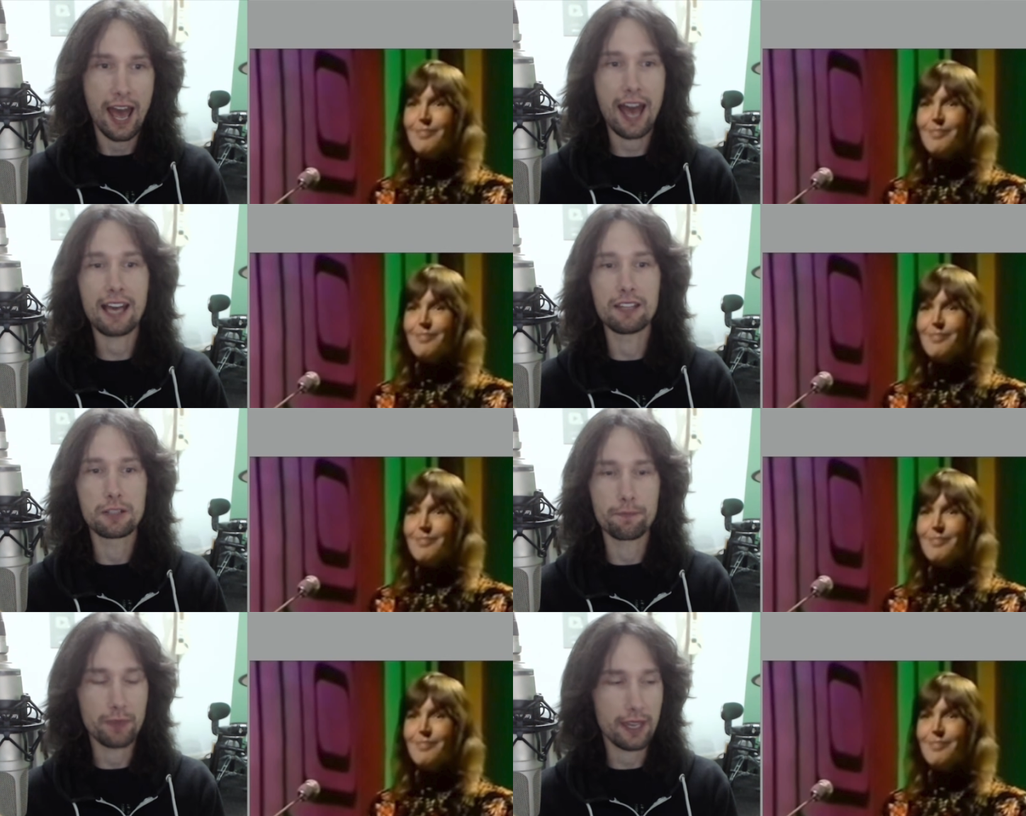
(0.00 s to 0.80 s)

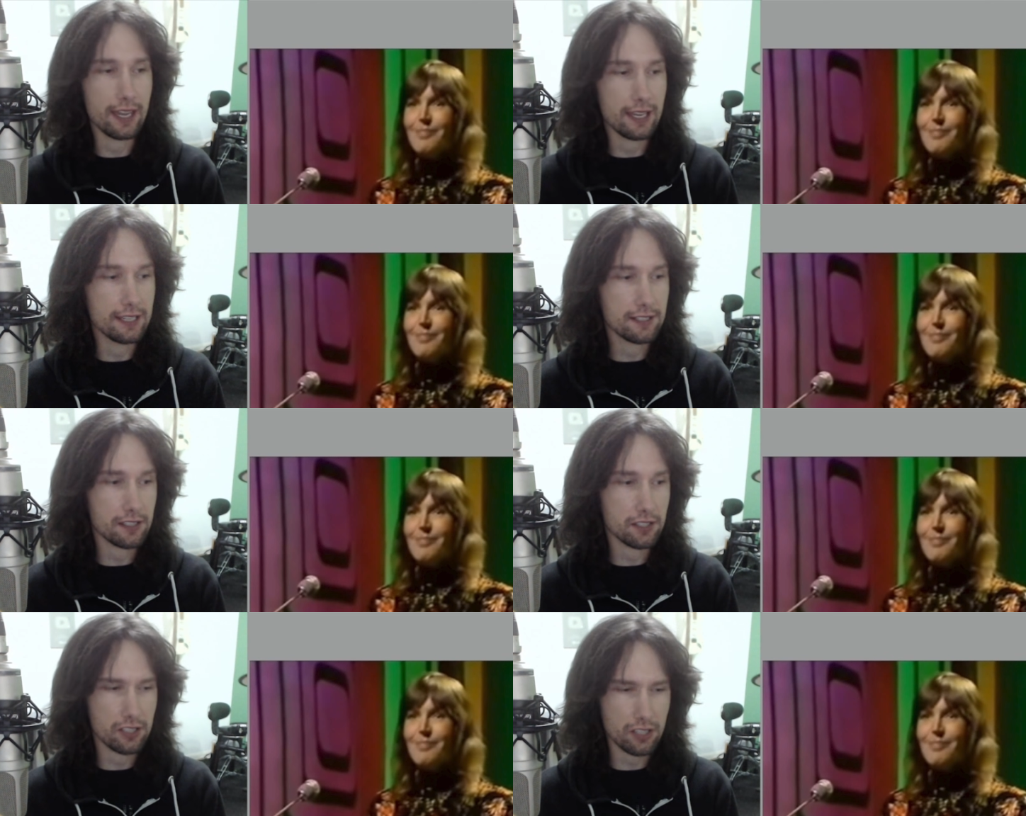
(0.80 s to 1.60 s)
Speaker 1: And it
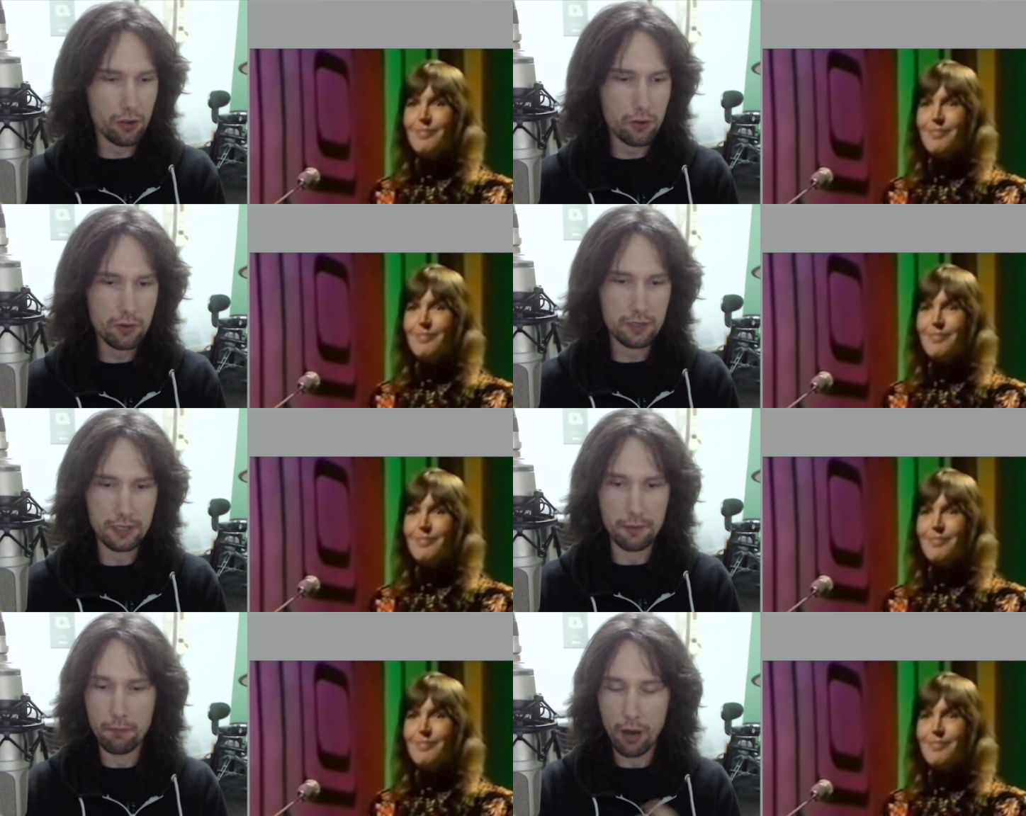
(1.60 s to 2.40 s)
is so
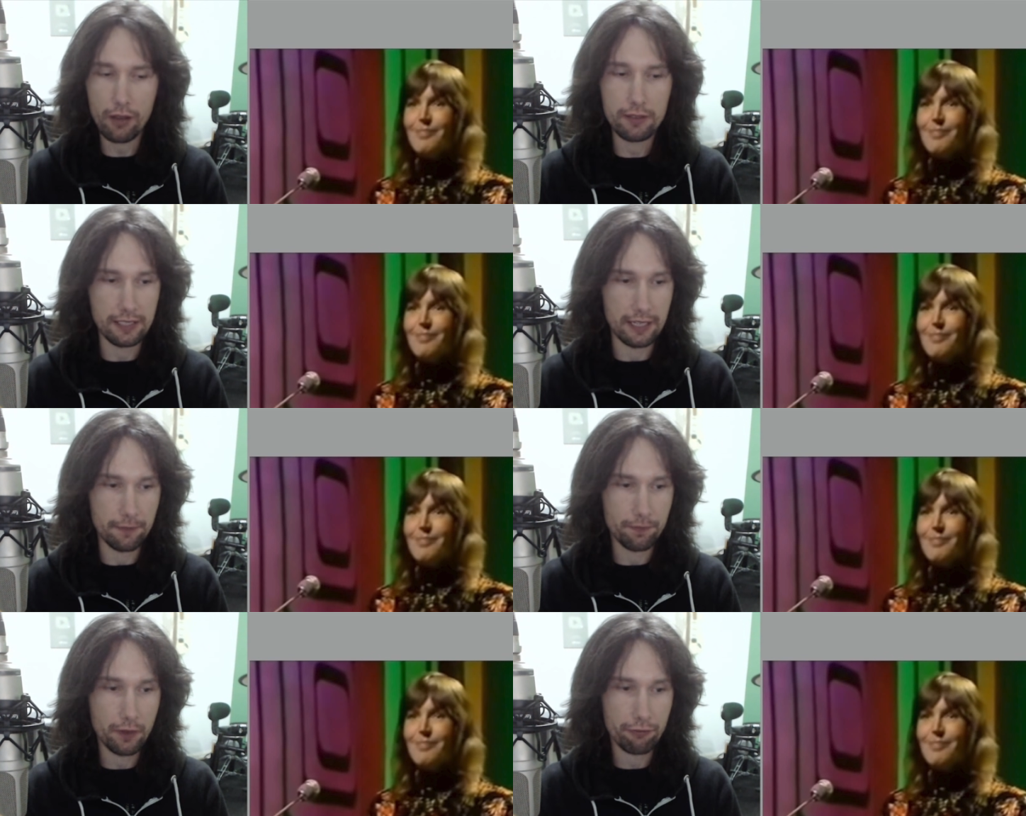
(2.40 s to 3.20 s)

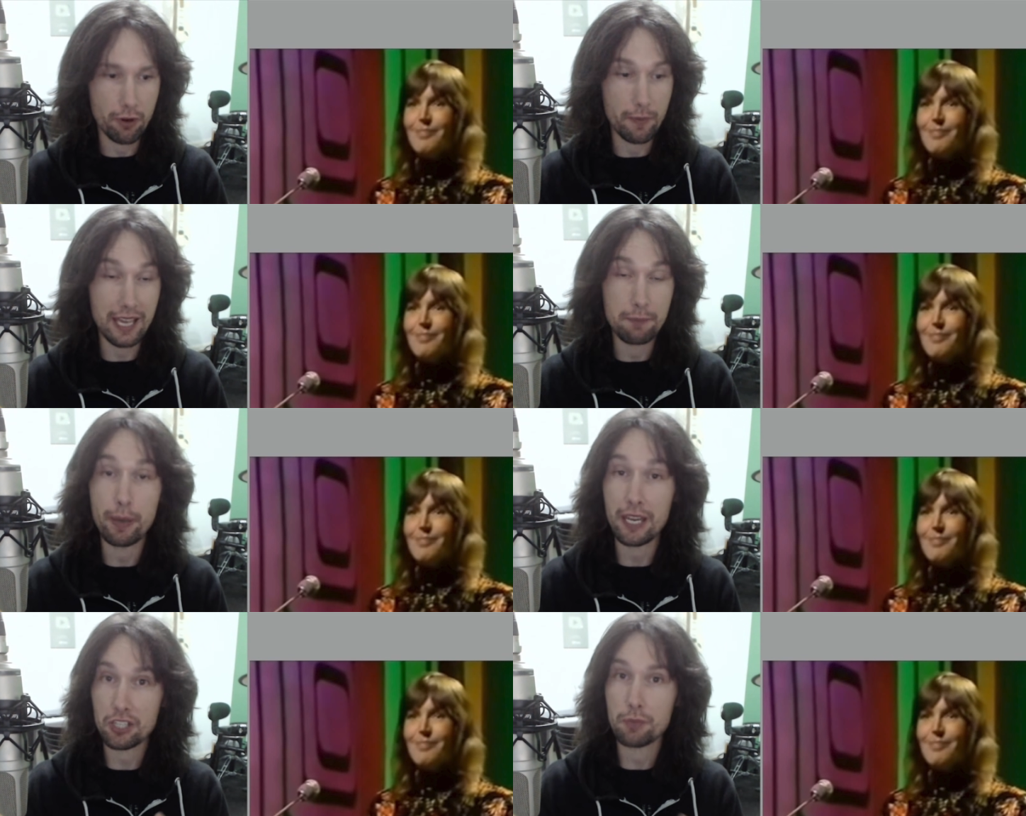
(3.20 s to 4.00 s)
demanding from a
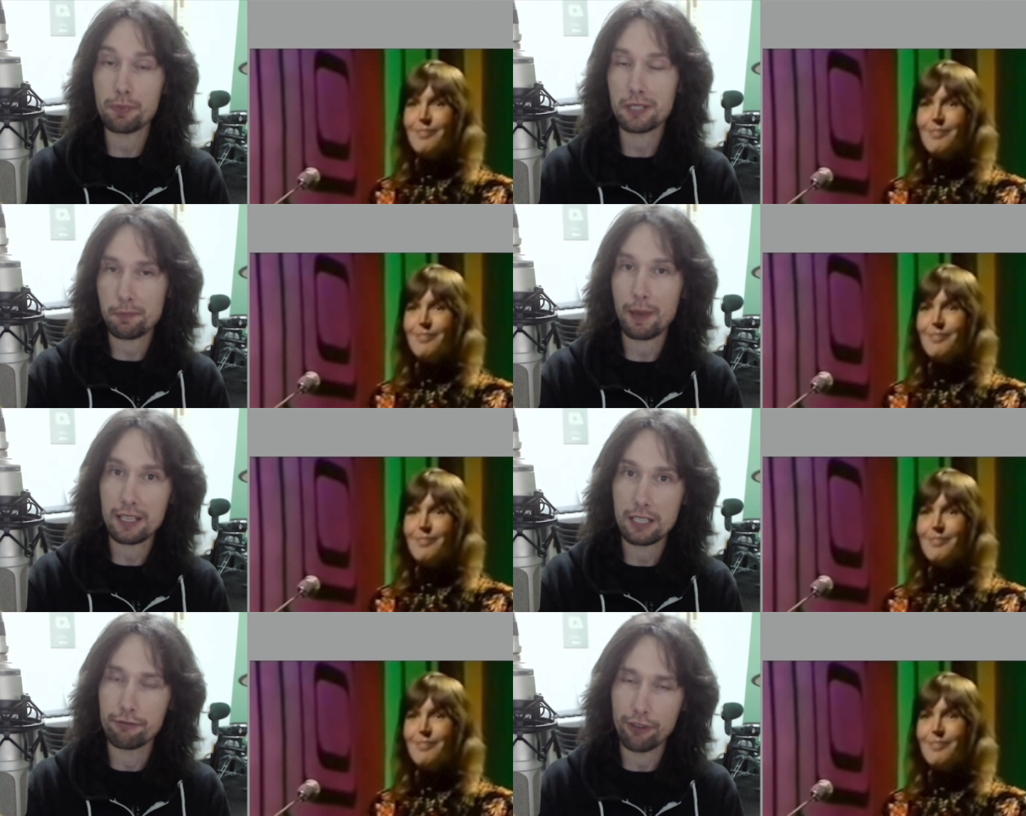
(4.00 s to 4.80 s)
pitch
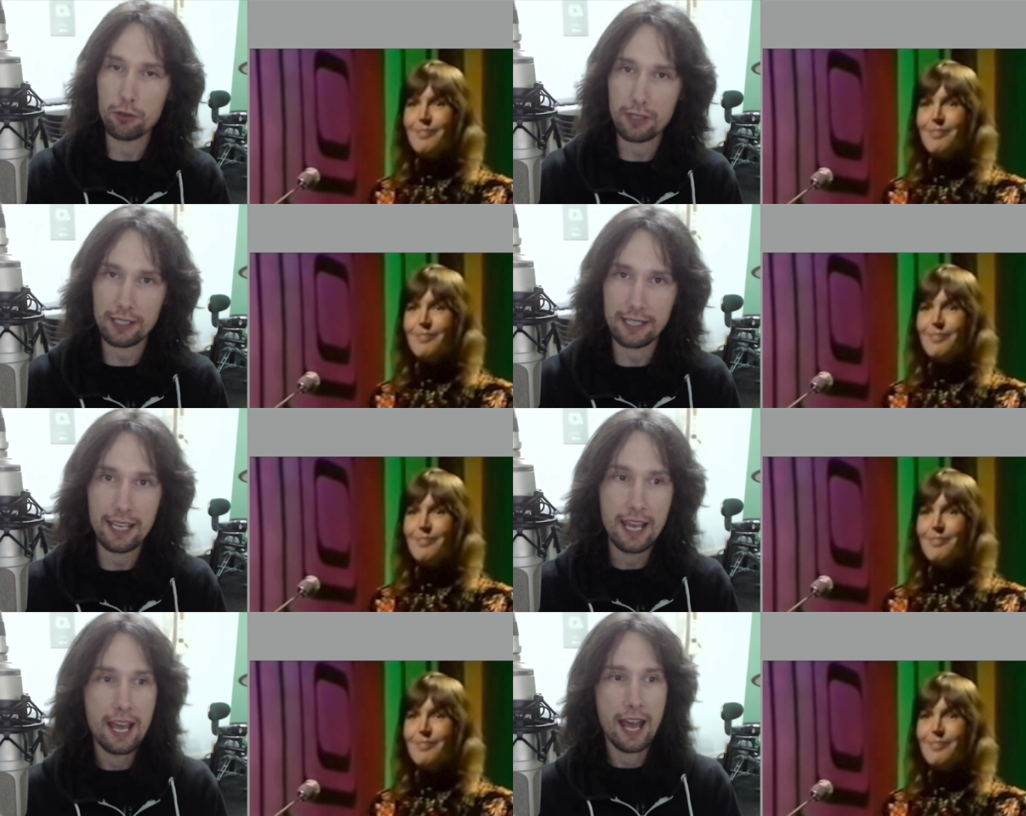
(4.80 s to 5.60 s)
perspective
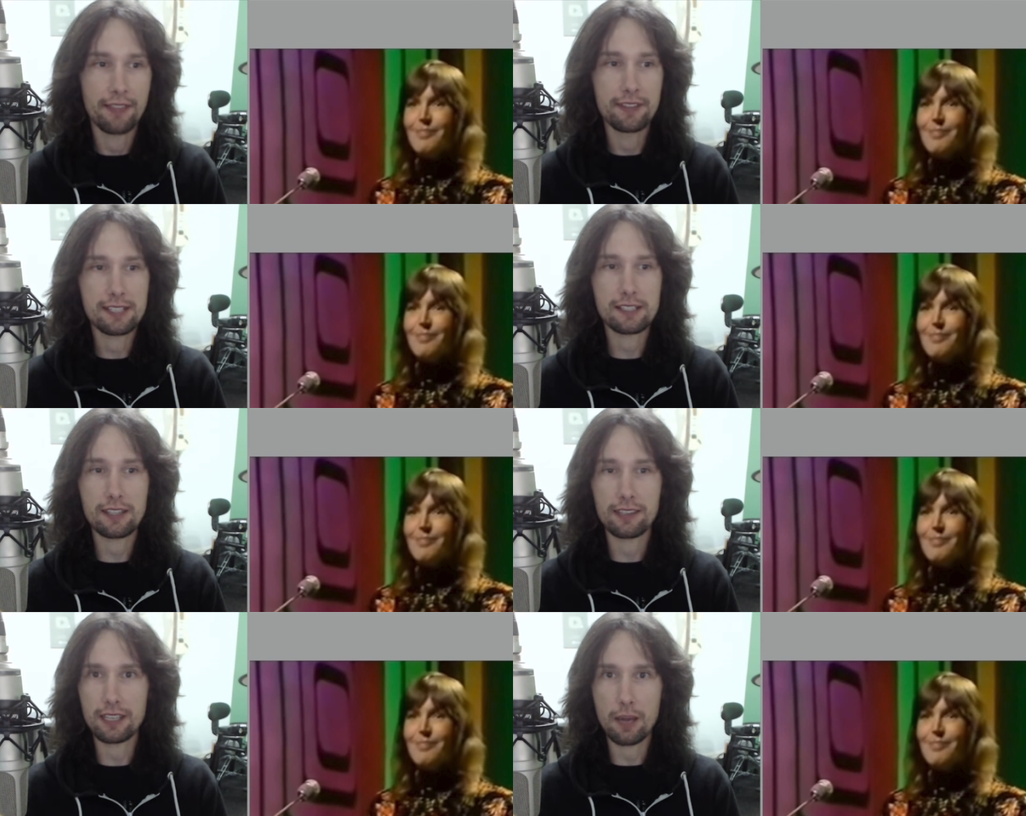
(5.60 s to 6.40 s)
vocally. And this is
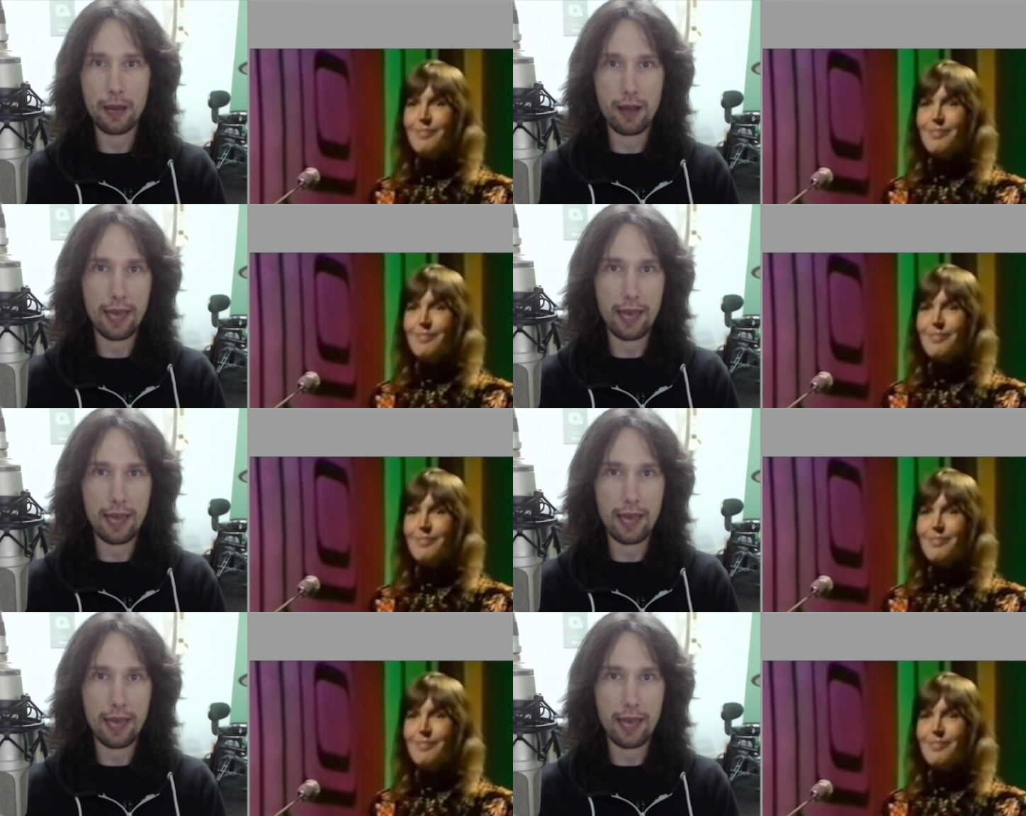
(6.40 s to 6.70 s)
the thing about